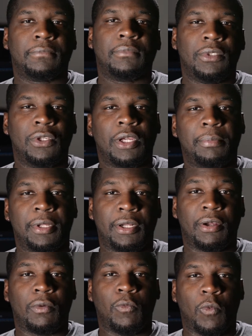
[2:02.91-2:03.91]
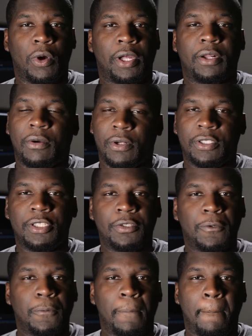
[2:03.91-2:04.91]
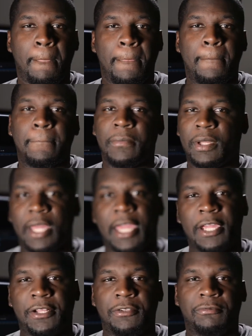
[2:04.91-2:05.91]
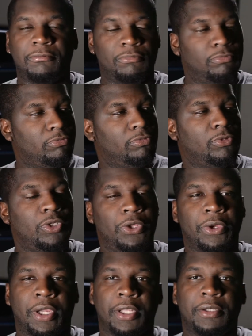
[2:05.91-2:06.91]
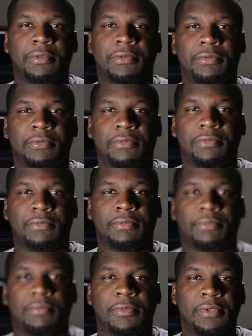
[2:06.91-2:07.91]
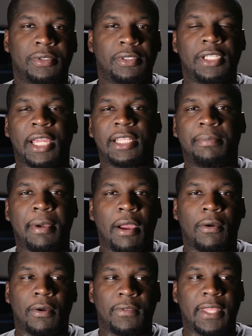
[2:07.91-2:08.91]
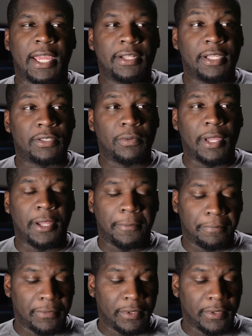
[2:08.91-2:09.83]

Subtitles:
you can put it on 1 or 2, and you can check the power on that as well.